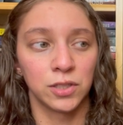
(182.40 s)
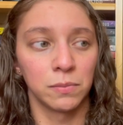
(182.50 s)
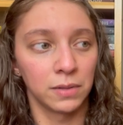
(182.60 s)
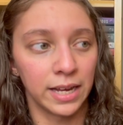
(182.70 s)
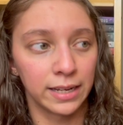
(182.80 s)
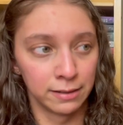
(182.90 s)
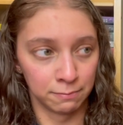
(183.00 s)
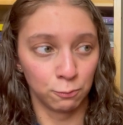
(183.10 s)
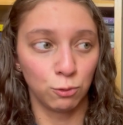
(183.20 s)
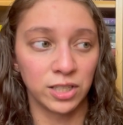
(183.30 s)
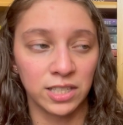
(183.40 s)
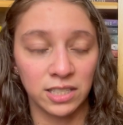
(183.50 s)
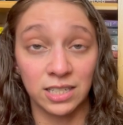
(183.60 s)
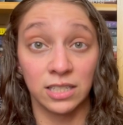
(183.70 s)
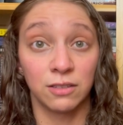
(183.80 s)
some like
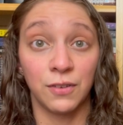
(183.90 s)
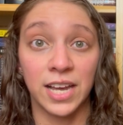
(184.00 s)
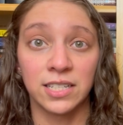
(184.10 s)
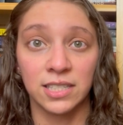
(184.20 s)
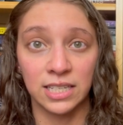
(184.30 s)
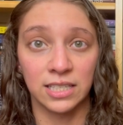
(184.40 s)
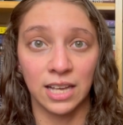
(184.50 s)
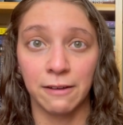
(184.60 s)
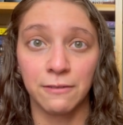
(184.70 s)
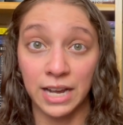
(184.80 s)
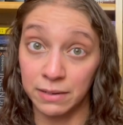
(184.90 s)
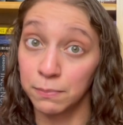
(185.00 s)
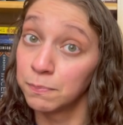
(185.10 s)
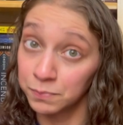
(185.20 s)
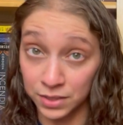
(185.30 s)
resistance fantasy sci-fi
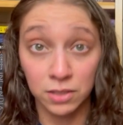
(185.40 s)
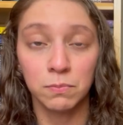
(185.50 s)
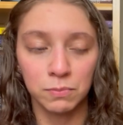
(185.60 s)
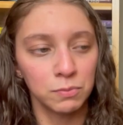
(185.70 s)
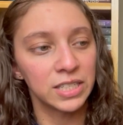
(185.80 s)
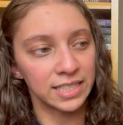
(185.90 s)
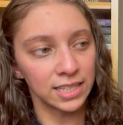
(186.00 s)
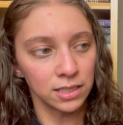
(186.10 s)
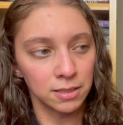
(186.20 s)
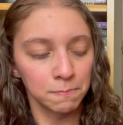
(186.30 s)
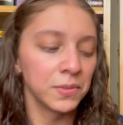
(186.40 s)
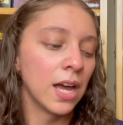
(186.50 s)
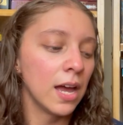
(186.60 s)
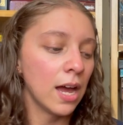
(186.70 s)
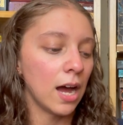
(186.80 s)
distance.
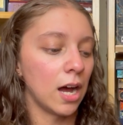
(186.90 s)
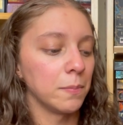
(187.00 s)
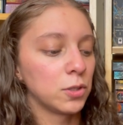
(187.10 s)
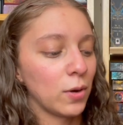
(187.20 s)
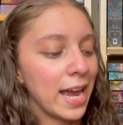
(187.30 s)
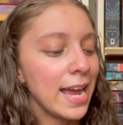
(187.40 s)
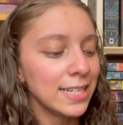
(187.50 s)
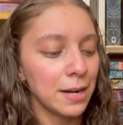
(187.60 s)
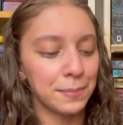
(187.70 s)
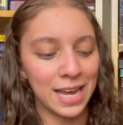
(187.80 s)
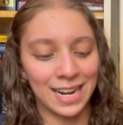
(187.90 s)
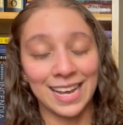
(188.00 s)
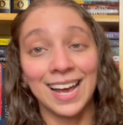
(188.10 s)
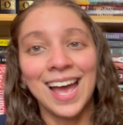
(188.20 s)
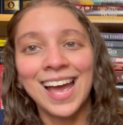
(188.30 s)
Um, so I ended up getting